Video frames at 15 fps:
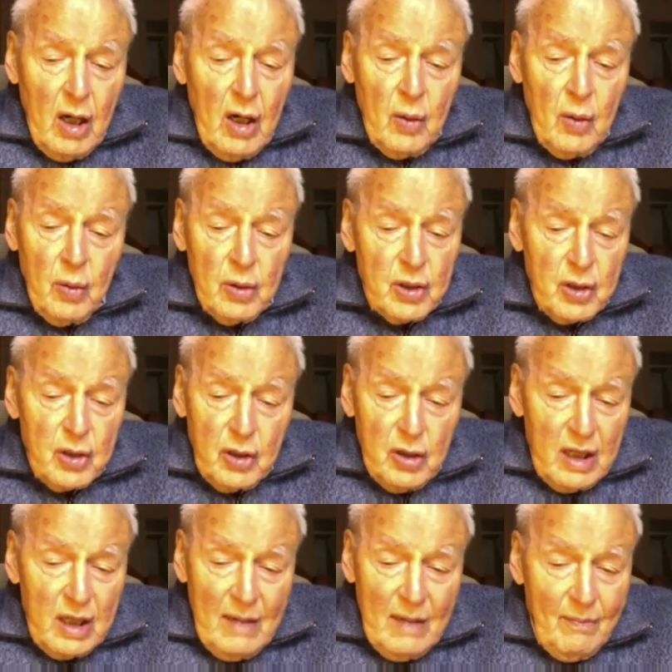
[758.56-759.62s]
who was
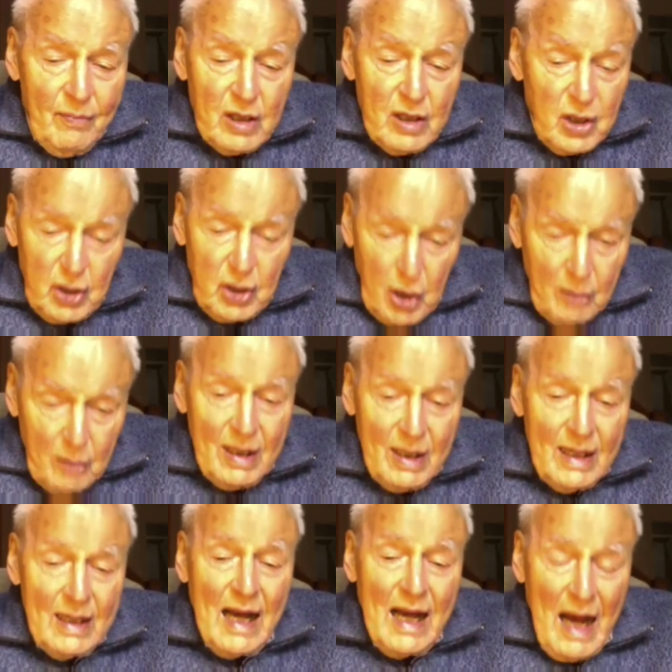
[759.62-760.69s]
condemned, as so
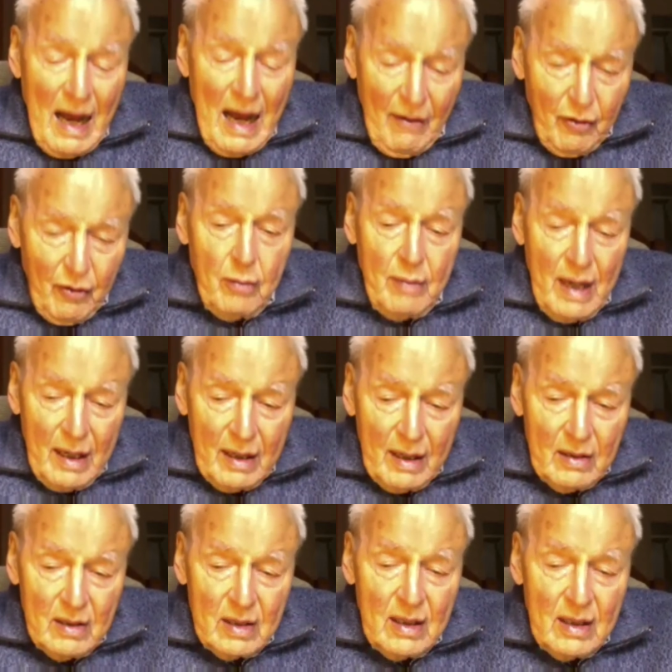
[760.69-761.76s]
many
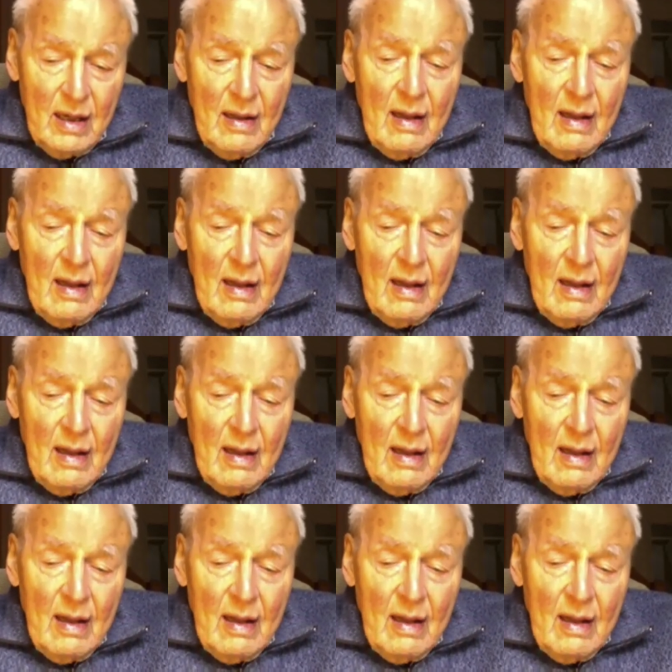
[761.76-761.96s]
Afro-Americans,